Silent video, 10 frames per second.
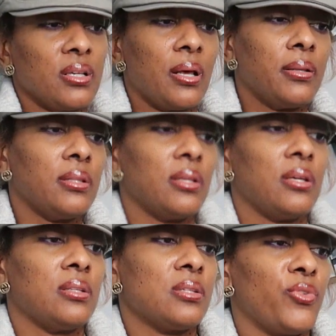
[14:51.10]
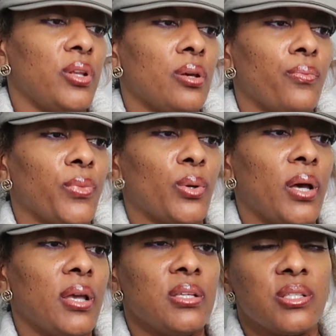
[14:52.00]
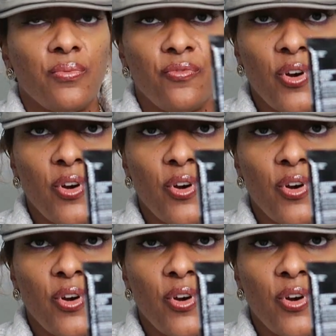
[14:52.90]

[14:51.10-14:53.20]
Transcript: and I need to end this video. Okay, Instant